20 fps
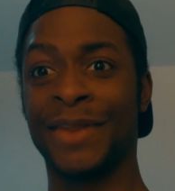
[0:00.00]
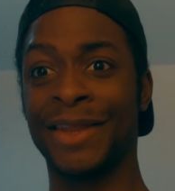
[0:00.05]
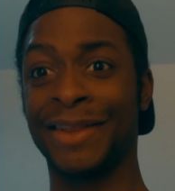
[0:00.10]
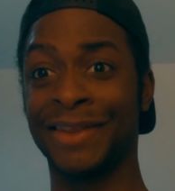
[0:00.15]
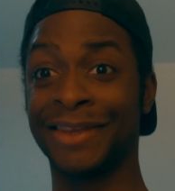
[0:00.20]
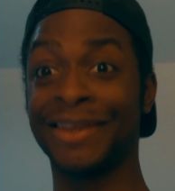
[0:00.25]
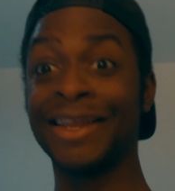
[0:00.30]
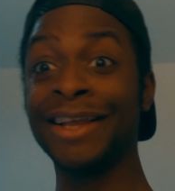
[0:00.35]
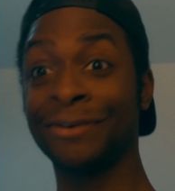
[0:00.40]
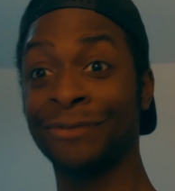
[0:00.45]

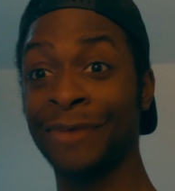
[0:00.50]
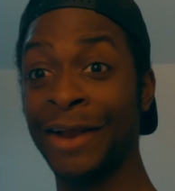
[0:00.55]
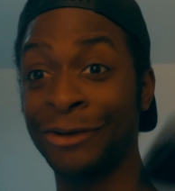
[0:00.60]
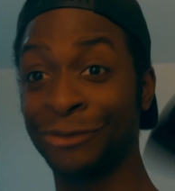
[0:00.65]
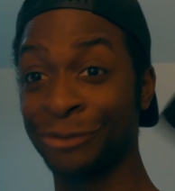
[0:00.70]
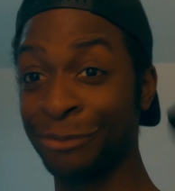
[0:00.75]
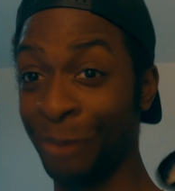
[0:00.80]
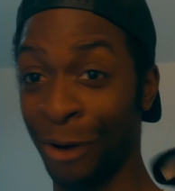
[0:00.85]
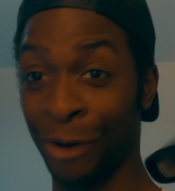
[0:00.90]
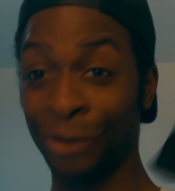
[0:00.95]
This
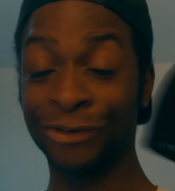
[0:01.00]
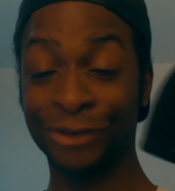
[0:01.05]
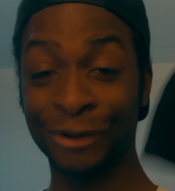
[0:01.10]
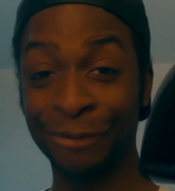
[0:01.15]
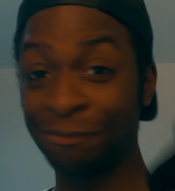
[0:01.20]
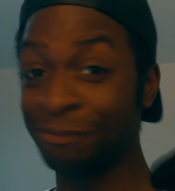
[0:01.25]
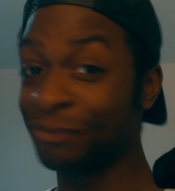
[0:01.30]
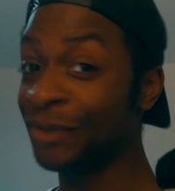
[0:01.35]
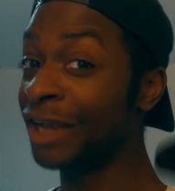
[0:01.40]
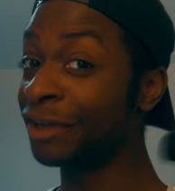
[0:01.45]
facial mask
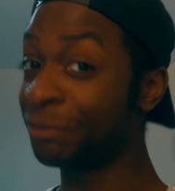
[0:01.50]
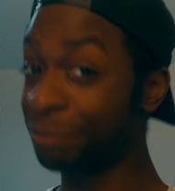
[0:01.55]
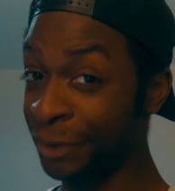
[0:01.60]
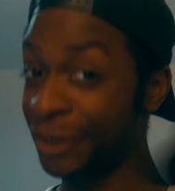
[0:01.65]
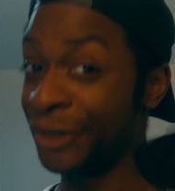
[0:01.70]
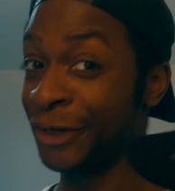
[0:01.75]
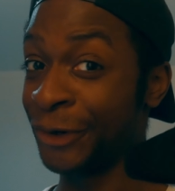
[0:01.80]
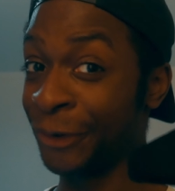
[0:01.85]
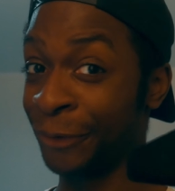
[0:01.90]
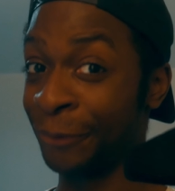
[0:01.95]
is
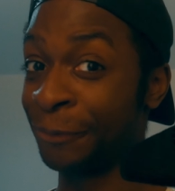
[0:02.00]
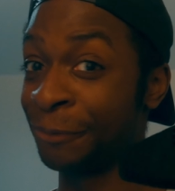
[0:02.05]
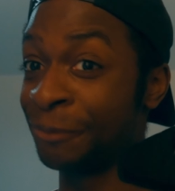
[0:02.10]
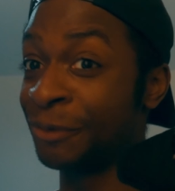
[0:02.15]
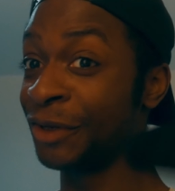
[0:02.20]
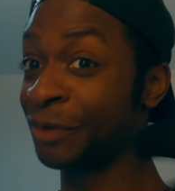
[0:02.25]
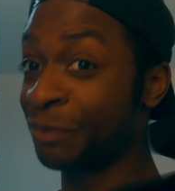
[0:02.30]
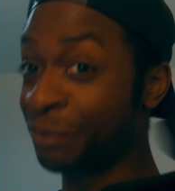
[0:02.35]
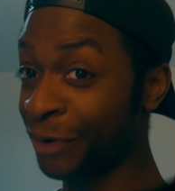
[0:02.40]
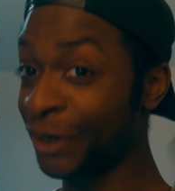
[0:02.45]
pretty cool.
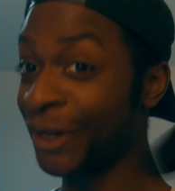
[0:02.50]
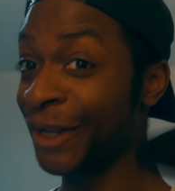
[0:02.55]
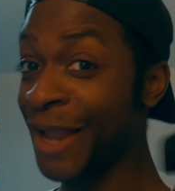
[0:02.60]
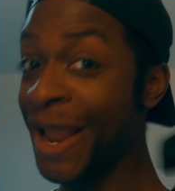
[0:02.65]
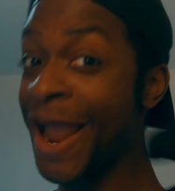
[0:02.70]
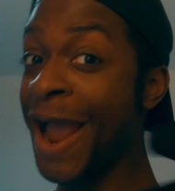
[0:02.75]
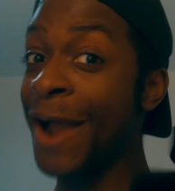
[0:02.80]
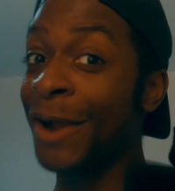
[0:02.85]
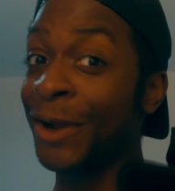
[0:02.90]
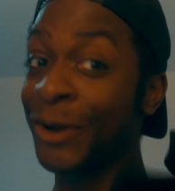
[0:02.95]
It's
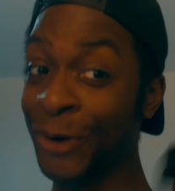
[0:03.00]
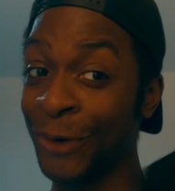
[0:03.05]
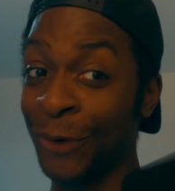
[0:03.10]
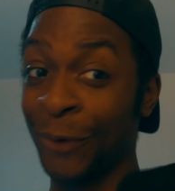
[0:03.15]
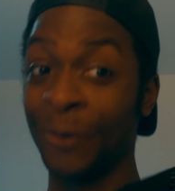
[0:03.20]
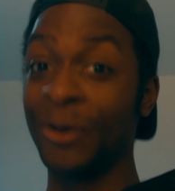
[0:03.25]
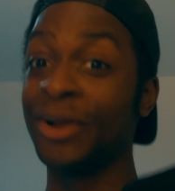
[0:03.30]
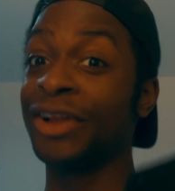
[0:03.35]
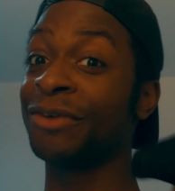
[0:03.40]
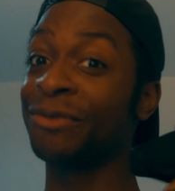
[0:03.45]
pretty
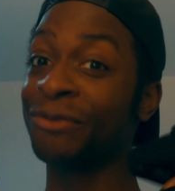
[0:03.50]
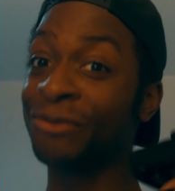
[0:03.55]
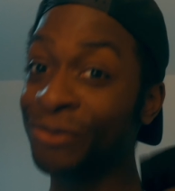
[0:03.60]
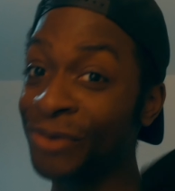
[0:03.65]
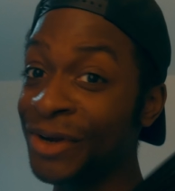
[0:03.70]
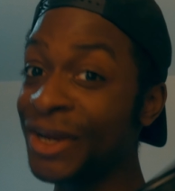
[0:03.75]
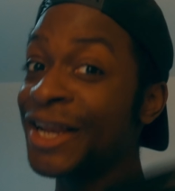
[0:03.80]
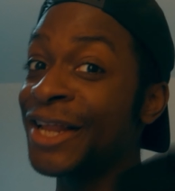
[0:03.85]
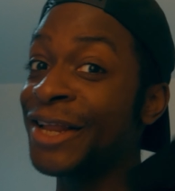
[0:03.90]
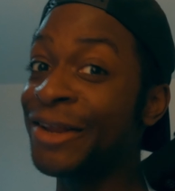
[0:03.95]
cool.
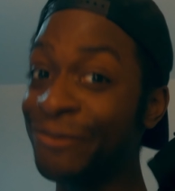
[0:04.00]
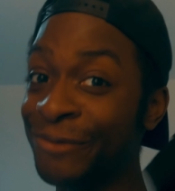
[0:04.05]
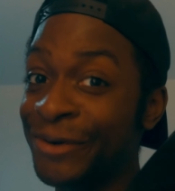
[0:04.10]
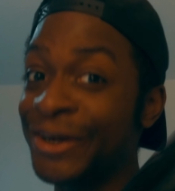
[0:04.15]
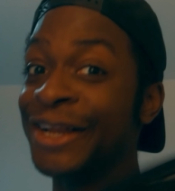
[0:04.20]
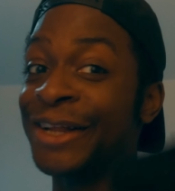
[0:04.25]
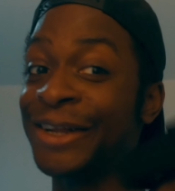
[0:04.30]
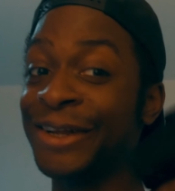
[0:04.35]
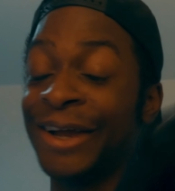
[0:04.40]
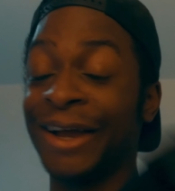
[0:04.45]
Really,
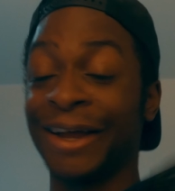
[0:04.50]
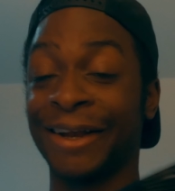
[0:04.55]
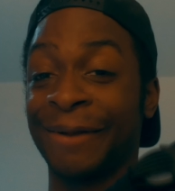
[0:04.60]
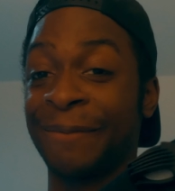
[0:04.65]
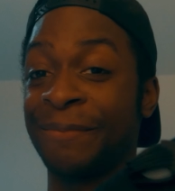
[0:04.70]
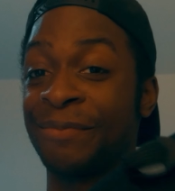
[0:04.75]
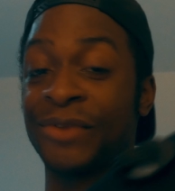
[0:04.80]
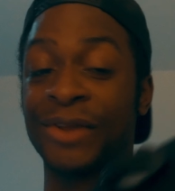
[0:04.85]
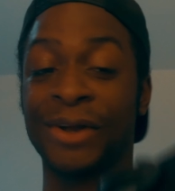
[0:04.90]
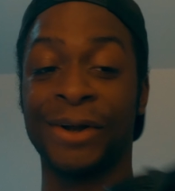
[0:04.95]
really good.
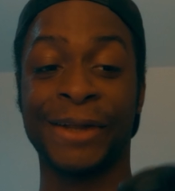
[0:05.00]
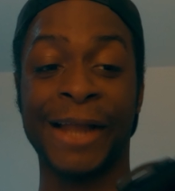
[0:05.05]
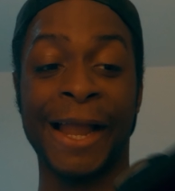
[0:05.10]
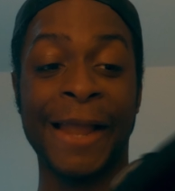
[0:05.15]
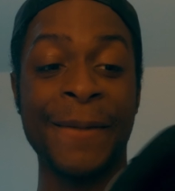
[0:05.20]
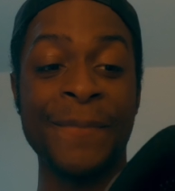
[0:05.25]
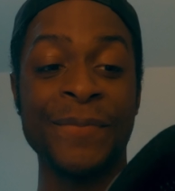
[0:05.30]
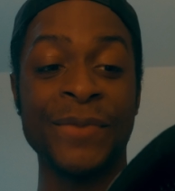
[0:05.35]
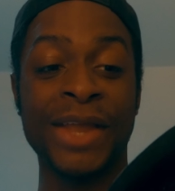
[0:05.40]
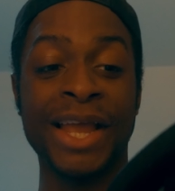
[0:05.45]

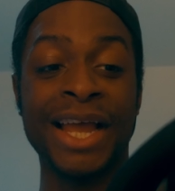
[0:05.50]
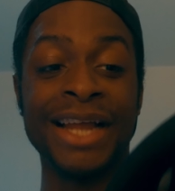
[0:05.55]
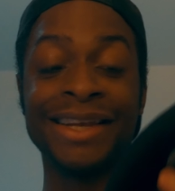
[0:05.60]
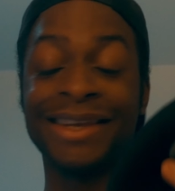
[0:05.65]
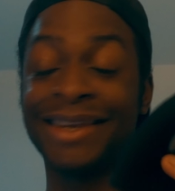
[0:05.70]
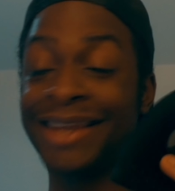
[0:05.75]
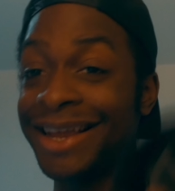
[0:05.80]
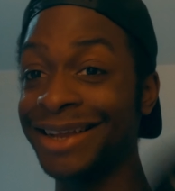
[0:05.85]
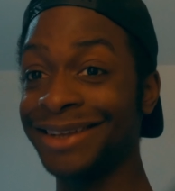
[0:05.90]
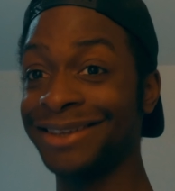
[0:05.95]
Okay.
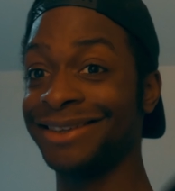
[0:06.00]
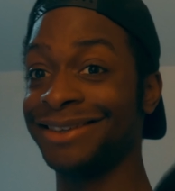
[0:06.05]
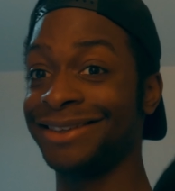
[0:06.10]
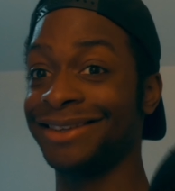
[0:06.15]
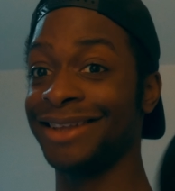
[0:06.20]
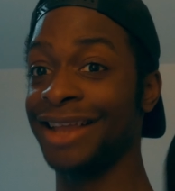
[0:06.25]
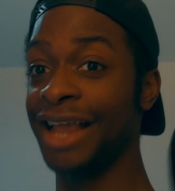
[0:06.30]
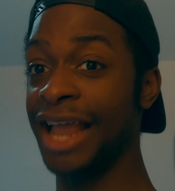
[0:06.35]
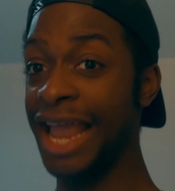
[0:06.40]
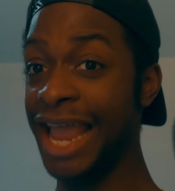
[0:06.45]

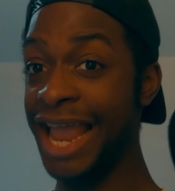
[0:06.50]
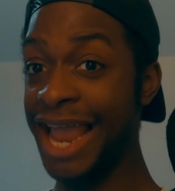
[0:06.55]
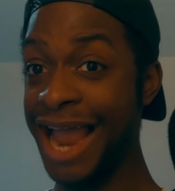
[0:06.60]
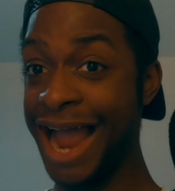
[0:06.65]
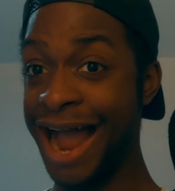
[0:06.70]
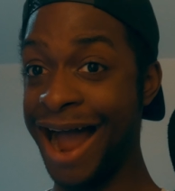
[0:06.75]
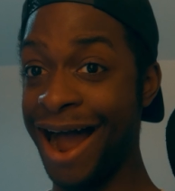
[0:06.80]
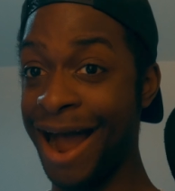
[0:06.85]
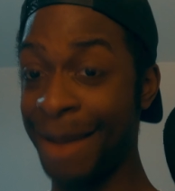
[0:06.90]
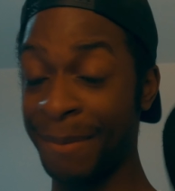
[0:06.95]
This,
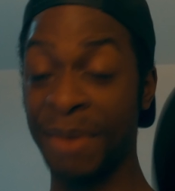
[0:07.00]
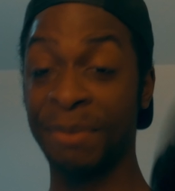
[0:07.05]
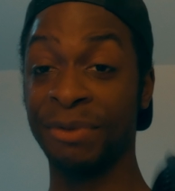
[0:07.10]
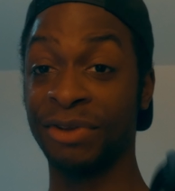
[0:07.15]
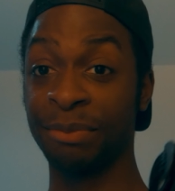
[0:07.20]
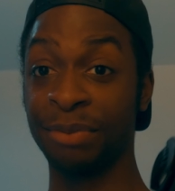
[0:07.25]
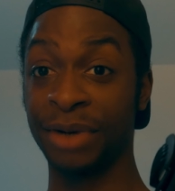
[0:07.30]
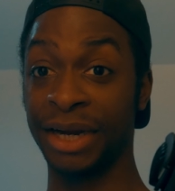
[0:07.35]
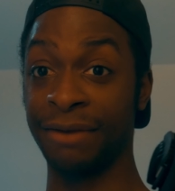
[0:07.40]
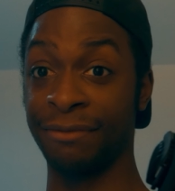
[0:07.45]
I'm able
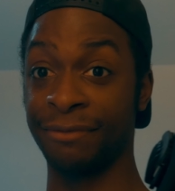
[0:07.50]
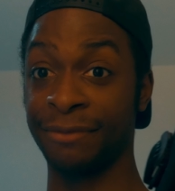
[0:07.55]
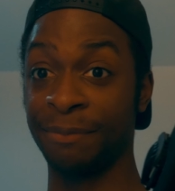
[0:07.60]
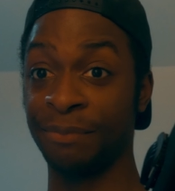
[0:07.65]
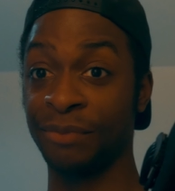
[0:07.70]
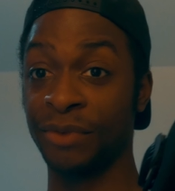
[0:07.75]
to breathe.